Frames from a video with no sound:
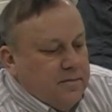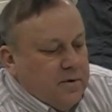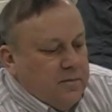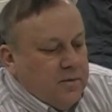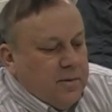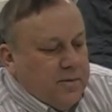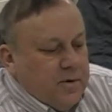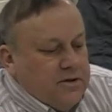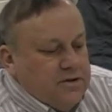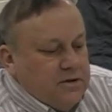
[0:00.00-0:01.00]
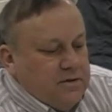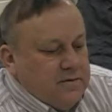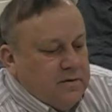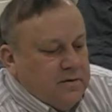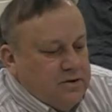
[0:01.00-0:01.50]
in preparation of
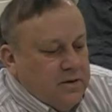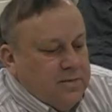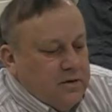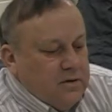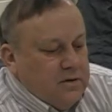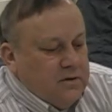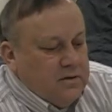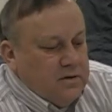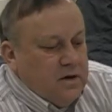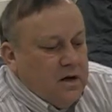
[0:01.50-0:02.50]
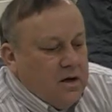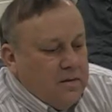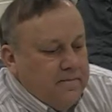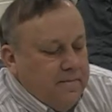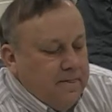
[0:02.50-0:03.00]
shipping to Nam.